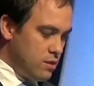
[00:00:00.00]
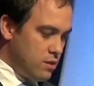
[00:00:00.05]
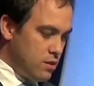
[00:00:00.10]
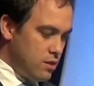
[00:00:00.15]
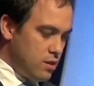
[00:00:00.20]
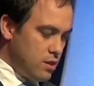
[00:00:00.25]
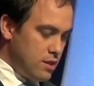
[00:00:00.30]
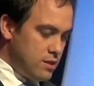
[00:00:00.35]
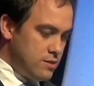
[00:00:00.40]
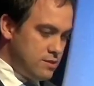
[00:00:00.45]

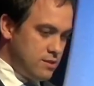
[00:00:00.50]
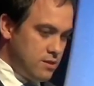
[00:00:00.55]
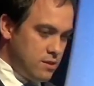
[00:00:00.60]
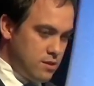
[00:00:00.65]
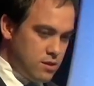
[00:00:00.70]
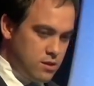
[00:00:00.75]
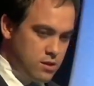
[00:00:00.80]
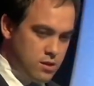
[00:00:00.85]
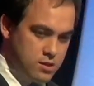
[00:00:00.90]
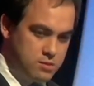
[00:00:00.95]

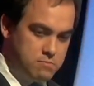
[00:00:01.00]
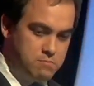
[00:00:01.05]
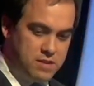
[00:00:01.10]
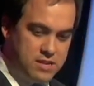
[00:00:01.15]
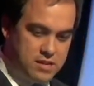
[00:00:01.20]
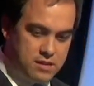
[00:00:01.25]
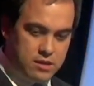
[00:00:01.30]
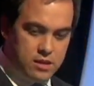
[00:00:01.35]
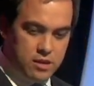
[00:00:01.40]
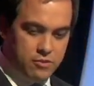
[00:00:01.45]
as
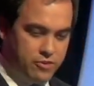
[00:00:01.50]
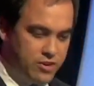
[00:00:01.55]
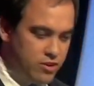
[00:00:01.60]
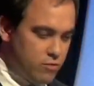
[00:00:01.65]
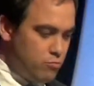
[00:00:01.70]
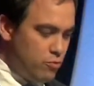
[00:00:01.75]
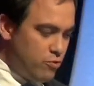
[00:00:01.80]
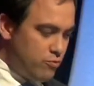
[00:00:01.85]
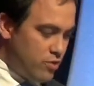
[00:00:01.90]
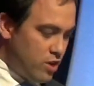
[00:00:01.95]
my career
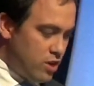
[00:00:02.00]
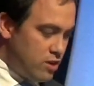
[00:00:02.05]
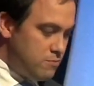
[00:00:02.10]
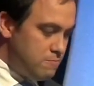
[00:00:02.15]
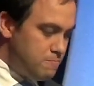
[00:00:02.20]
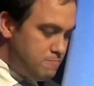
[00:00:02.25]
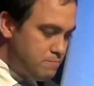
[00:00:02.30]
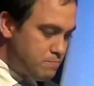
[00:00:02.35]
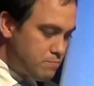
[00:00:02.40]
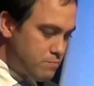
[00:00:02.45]
moved
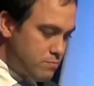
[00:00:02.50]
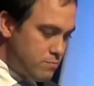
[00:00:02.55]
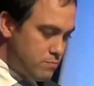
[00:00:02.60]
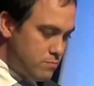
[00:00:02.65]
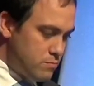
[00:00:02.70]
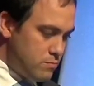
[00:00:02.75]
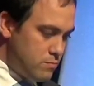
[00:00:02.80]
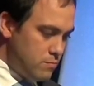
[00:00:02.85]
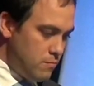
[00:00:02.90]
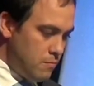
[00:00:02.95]
on,
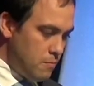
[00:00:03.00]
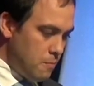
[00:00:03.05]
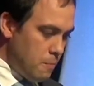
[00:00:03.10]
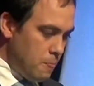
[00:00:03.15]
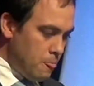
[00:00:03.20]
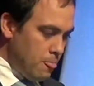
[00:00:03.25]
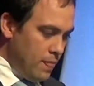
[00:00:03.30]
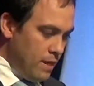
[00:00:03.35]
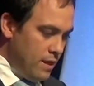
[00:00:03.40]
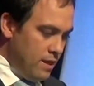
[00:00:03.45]

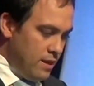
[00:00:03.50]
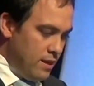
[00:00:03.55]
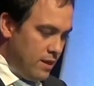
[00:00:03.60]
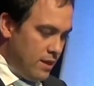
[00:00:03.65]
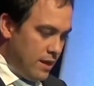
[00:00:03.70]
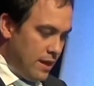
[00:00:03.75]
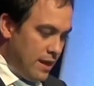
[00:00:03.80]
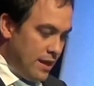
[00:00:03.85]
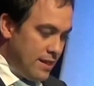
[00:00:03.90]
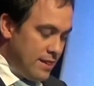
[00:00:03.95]

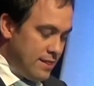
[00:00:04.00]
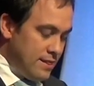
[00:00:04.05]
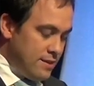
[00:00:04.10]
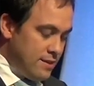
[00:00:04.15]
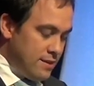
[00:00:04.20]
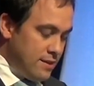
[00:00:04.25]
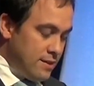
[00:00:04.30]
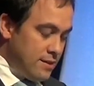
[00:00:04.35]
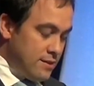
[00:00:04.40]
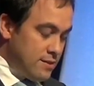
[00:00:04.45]
and
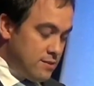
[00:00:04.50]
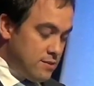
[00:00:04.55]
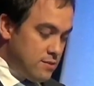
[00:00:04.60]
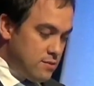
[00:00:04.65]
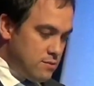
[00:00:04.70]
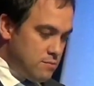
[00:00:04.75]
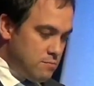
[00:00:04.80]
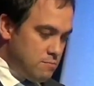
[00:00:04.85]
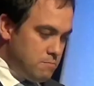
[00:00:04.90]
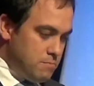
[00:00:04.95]

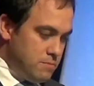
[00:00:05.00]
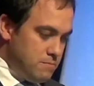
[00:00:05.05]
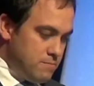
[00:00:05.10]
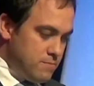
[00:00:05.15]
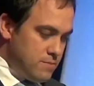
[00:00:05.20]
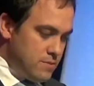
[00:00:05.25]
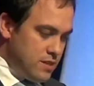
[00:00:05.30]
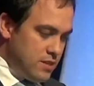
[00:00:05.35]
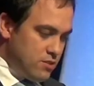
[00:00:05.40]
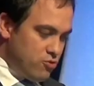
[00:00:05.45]

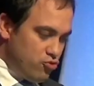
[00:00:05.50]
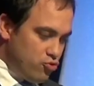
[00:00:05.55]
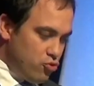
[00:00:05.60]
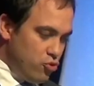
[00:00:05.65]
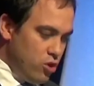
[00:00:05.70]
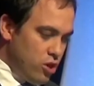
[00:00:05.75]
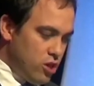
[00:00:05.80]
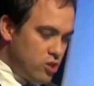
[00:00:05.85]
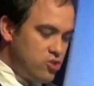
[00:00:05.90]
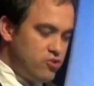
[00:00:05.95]
the true
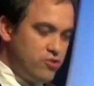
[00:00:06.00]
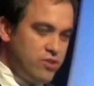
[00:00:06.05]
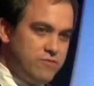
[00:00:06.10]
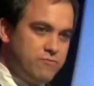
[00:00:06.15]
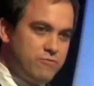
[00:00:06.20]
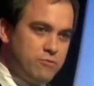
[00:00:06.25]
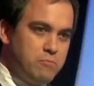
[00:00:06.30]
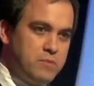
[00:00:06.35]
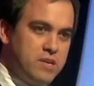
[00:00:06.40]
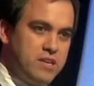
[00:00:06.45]
luxury
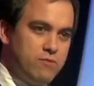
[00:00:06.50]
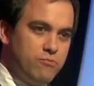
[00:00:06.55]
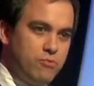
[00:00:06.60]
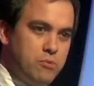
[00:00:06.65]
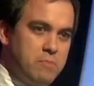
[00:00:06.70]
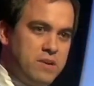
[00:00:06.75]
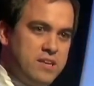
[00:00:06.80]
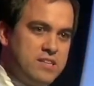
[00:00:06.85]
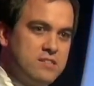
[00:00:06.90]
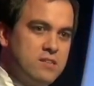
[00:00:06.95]
for me
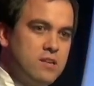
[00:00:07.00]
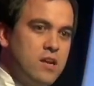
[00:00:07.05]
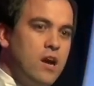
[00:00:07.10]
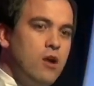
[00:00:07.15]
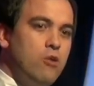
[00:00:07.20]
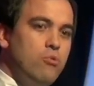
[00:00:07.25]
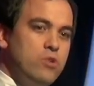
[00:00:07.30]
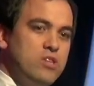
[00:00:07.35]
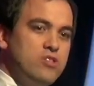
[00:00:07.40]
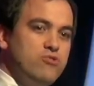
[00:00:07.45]
remains on how
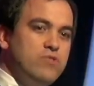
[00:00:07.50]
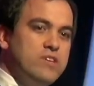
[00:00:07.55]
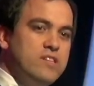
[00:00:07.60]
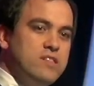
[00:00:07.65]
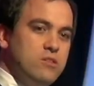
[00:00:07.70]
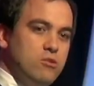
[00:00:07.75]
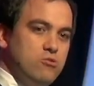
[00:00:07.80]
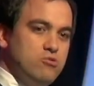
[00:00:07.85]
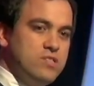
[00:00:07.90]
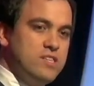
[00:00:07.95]
we treat
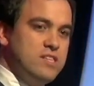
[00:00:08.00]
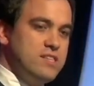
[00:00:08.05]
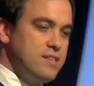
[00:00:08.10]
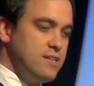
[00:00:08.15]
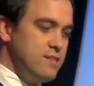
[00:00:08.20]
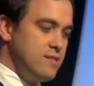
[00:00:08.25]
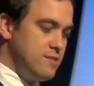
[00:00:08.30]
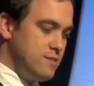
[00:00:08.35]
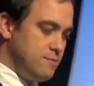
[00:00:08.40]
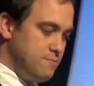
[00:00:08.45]
those
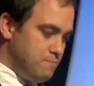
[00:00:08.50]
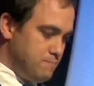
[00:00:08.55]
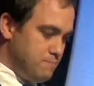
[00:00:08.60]
details.